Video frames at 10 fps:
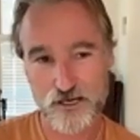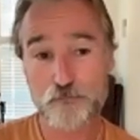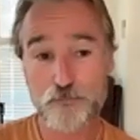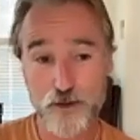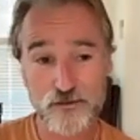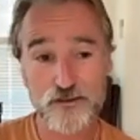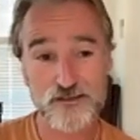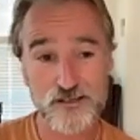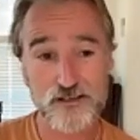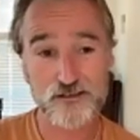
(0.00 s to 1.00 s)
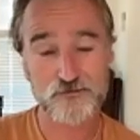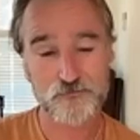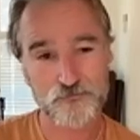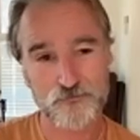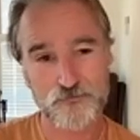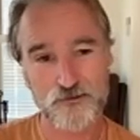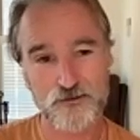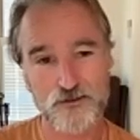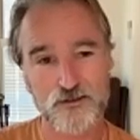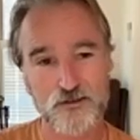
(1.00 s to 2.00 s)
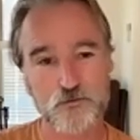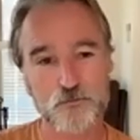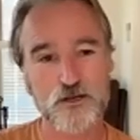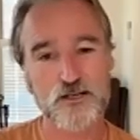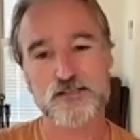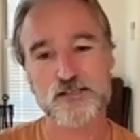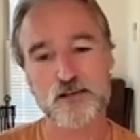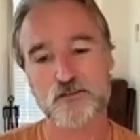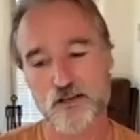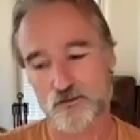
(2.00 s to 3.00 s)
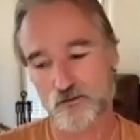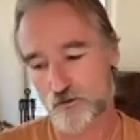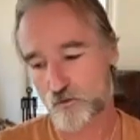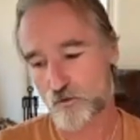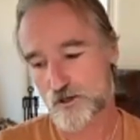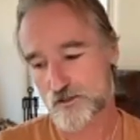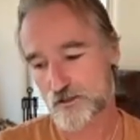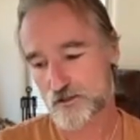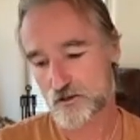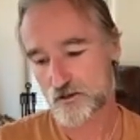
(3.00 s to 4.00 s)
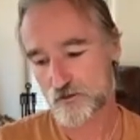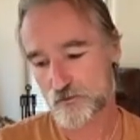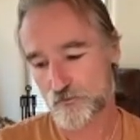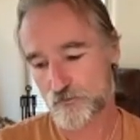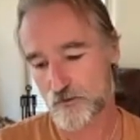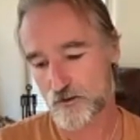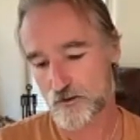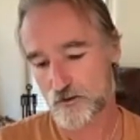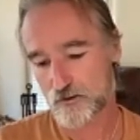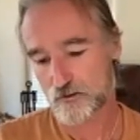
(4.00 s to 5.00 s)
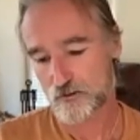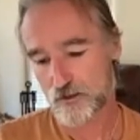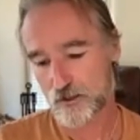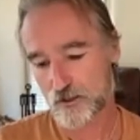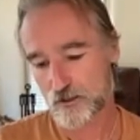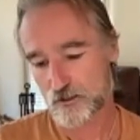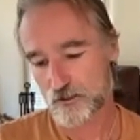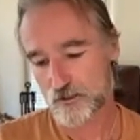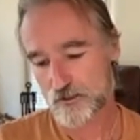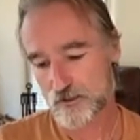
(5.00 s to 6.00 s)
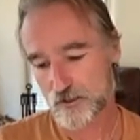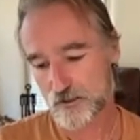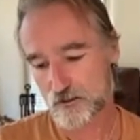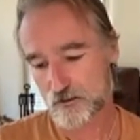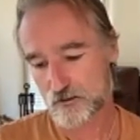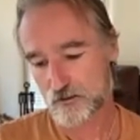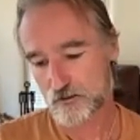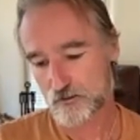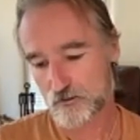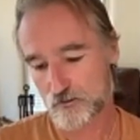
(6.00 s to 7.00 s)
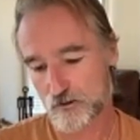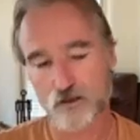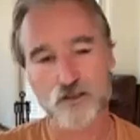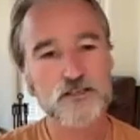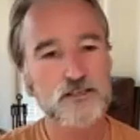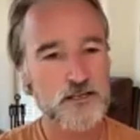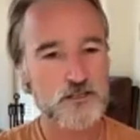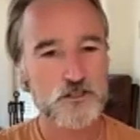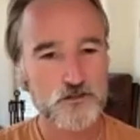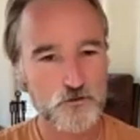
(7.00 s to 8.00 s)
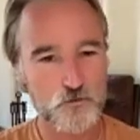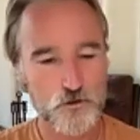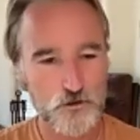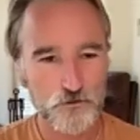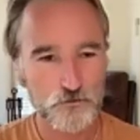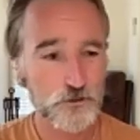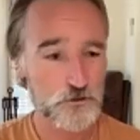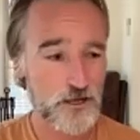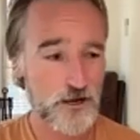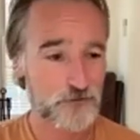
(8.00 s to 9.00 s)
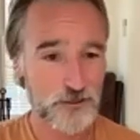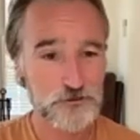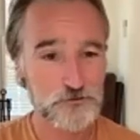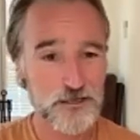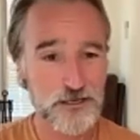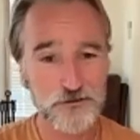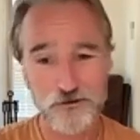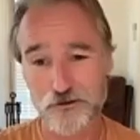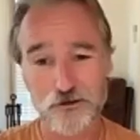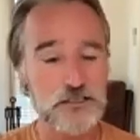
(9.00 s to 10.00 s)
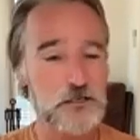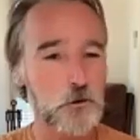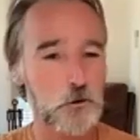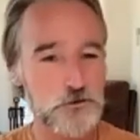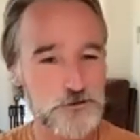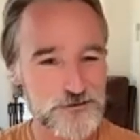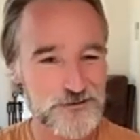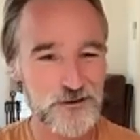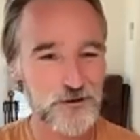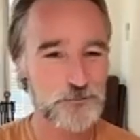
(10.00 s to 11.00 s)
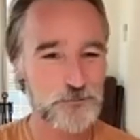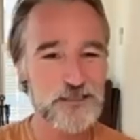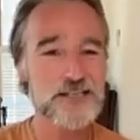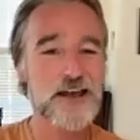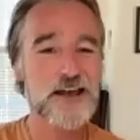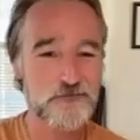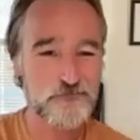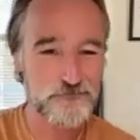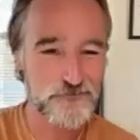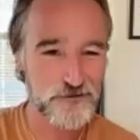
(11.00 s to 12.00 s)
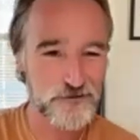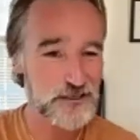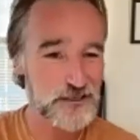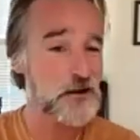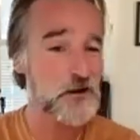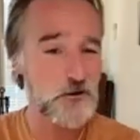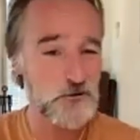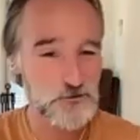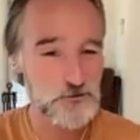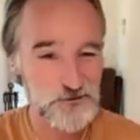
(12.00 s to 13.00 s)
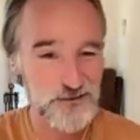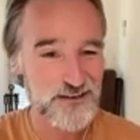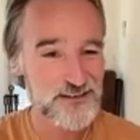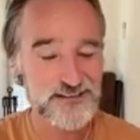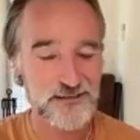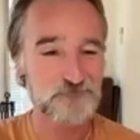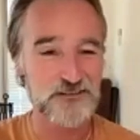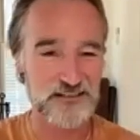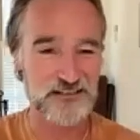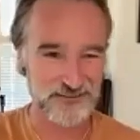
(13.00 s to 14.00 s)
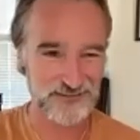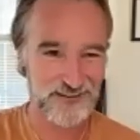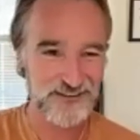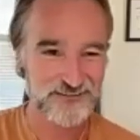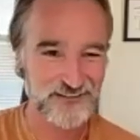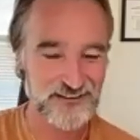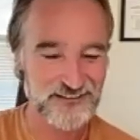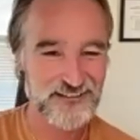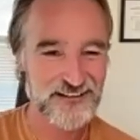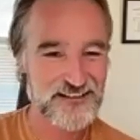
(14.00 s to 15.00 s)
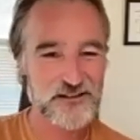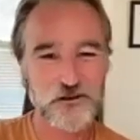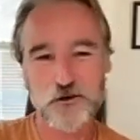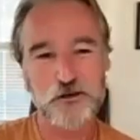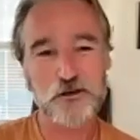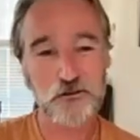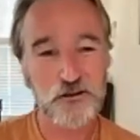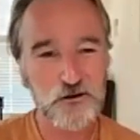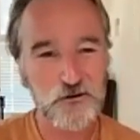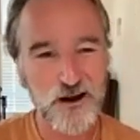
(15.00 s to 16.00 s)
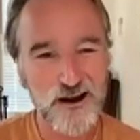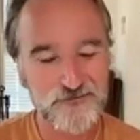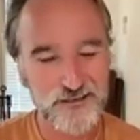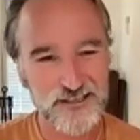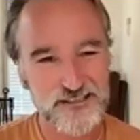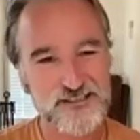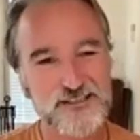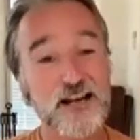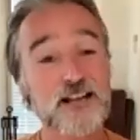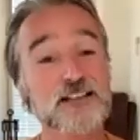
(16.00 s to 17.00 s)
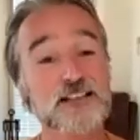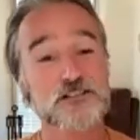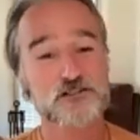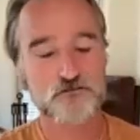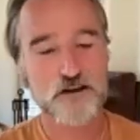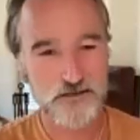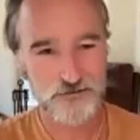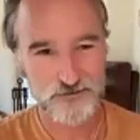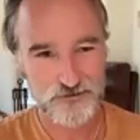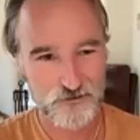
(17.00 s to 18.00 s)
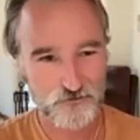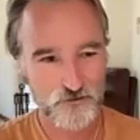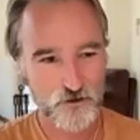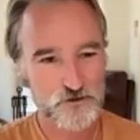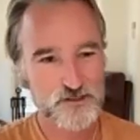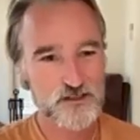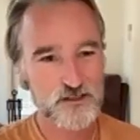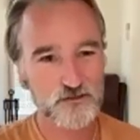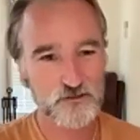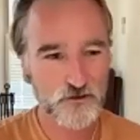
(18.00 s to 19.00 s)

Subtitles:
I bet they did. But let's say that there wasn't let's say a lineage where we could have like today an e-course, PDF, videos, something, right? So we don't know how they exactly trained those skills.